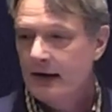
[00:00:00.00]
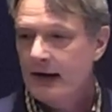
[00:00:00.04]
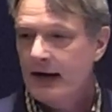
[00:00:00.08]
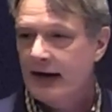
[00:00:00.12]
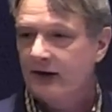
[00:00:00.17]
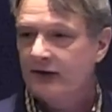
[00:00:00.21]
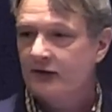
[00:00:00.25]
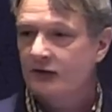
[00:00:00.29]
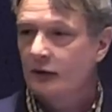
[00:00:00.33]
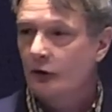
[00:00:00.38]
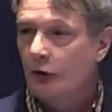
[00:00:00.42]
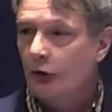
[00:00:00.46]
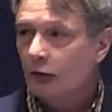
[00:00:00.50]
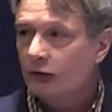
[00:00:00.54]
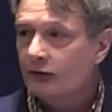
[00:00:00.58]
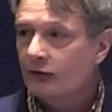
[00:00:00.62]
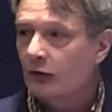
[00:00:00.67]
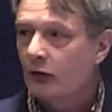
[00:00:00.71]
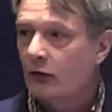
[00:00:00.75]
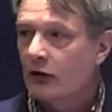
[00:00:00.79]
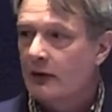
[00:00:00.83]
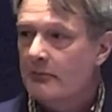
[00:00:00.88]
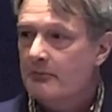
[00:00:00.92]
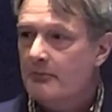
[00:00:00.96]
It's those
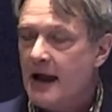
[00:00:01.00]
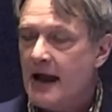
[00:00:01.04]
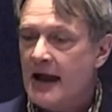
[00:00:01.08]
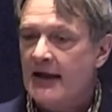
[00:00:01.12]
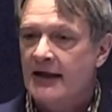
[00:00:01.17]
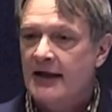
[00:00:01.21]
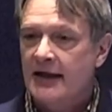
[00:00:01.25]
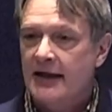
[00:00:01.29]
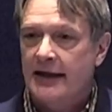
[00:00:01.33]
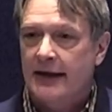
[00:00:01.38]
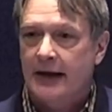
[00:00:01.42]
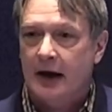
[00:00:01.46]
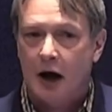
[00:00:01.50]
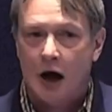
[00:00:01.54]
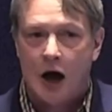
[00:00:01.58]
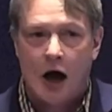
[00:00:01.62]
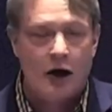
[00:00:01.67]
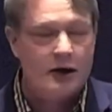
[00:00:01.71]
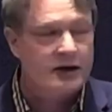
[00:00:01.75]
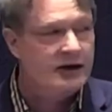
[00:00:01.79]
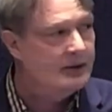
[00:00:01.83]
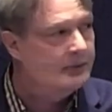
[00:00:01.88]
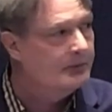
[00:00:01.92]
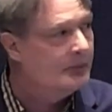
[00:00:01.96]
who are making an
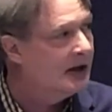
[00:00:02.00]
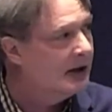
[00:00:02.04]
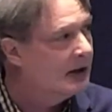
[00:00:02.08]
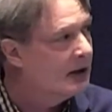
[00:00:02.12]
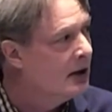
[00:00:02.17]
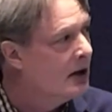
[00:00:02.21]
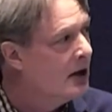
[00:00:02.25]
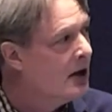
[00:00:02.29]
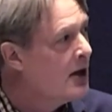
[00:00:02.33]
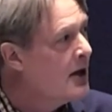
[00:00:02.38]
argument